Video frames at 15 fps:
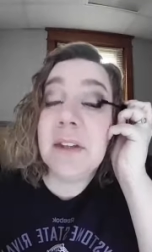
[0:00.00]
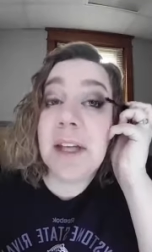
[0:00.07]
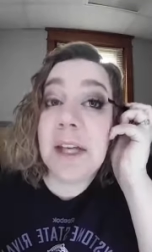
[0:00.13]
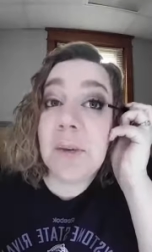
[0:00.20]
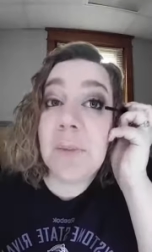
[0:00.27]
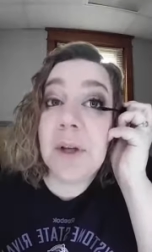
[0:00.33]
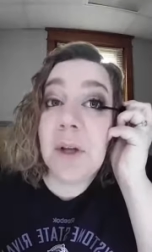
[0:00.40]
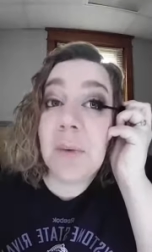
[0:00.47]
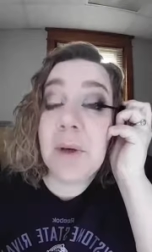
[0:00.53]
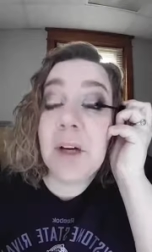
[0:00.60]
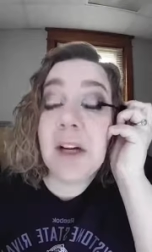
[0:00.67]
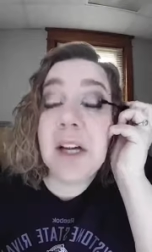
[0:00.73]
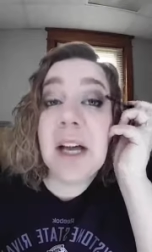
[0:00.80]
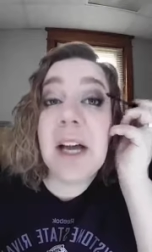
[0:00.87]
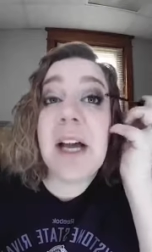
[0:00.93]
It will
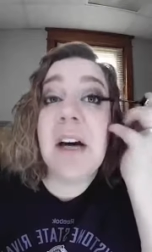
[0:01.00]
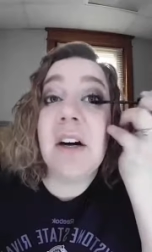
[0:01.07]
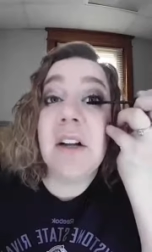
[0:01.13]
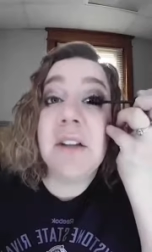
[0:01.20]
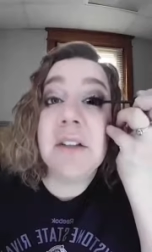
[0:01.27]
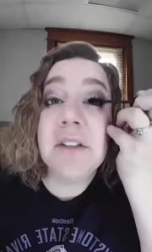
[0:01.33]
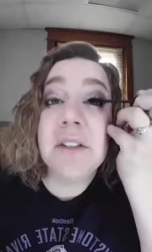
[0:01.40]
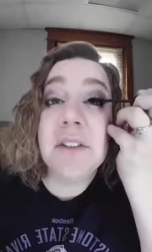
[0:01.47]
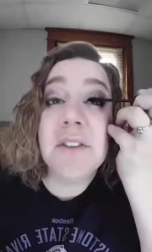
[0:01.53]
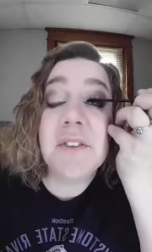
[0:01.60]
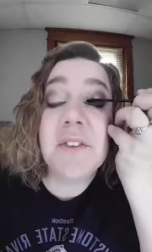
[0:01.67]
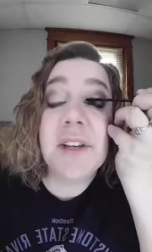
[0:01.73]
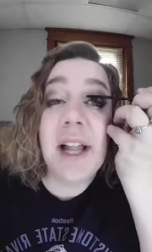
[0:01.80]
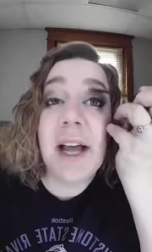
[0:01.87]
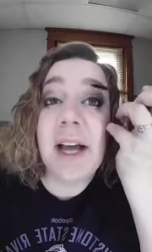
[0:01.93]
work out. Just
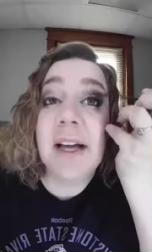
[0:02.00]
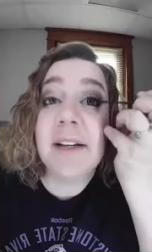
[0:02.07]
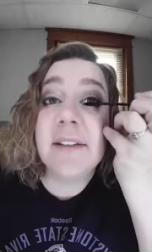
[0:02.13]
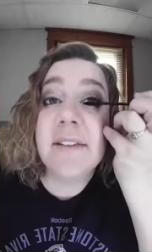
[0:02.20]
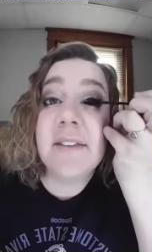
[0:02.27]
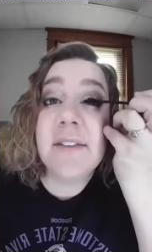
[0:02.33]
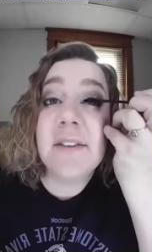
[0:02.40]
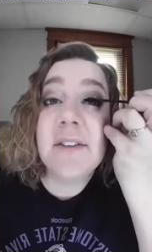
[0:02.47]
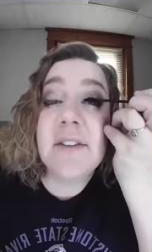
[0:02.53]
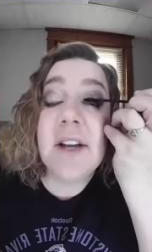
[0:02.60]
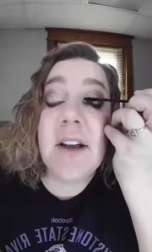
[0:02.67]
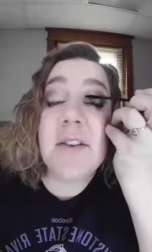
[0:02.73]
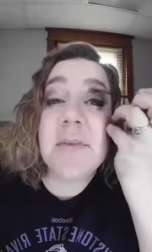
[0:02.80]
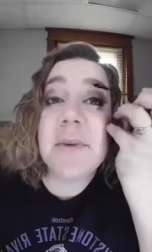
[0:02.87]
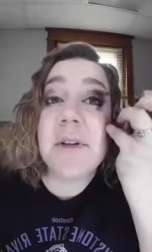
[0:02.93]
relax.
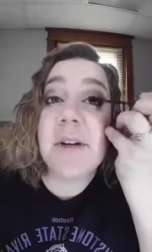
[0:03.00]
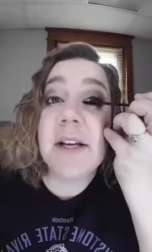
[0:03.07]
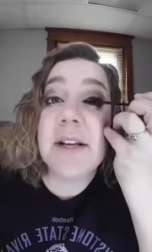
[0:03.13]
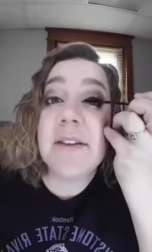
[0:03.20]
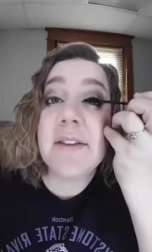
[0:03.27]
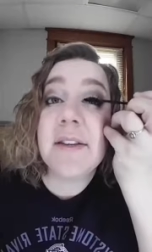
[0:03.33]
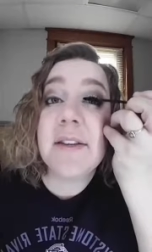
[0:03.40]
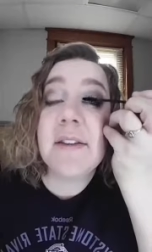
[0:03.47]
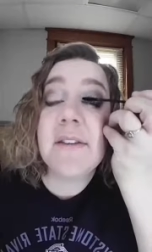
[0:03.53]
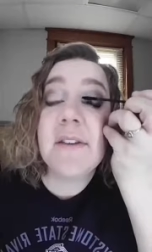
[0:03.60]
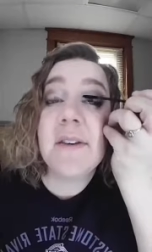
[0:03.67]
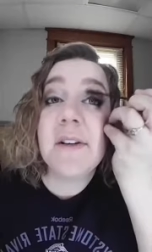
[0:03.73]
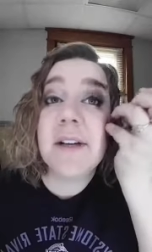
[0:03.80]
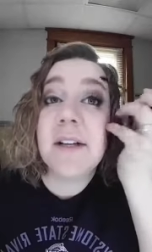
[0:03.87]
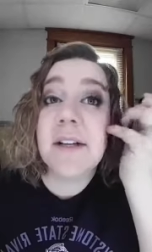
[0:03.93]
Drives me crazy. He's
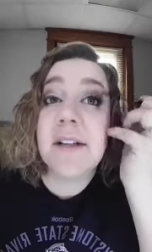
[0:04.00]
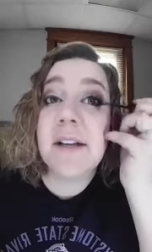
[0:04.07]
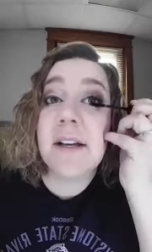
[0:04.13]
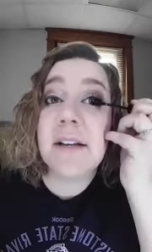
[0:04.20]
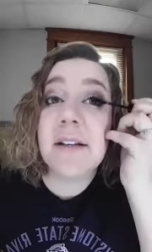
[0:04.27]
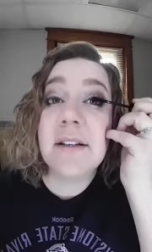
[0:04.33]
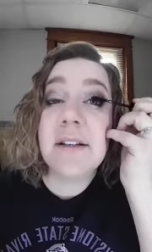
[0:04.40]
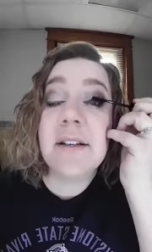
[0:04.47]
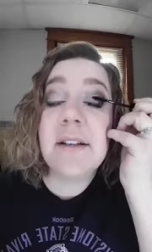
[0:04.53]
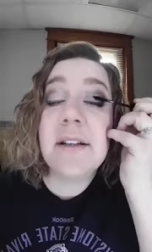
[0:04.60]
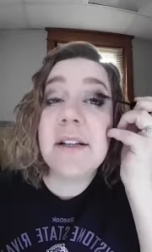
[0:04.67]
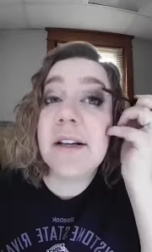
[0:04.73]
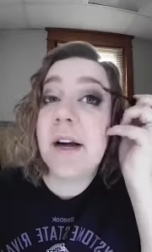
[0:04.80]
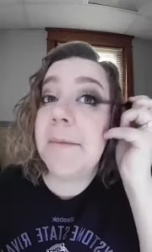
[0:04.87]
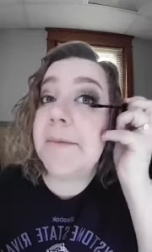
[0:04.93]
so good at that. He
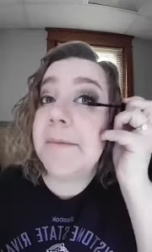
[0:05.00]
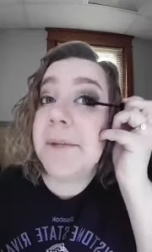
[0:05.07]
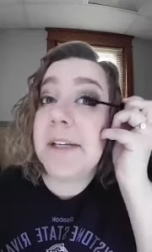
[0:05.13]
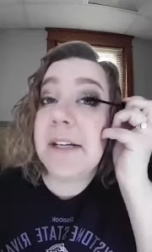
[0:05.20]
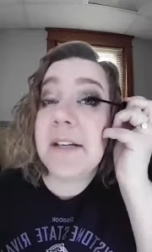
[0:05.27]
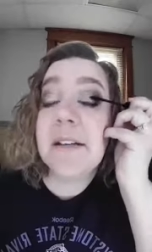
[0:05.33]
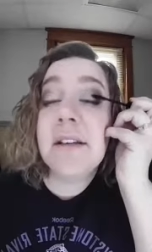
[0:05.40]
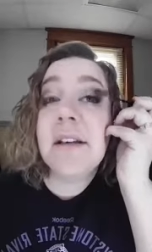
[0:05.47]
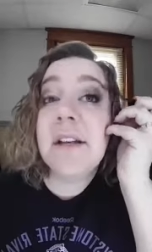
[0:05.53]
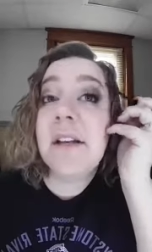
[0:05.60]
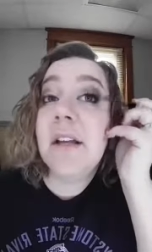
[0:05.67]
calms me down.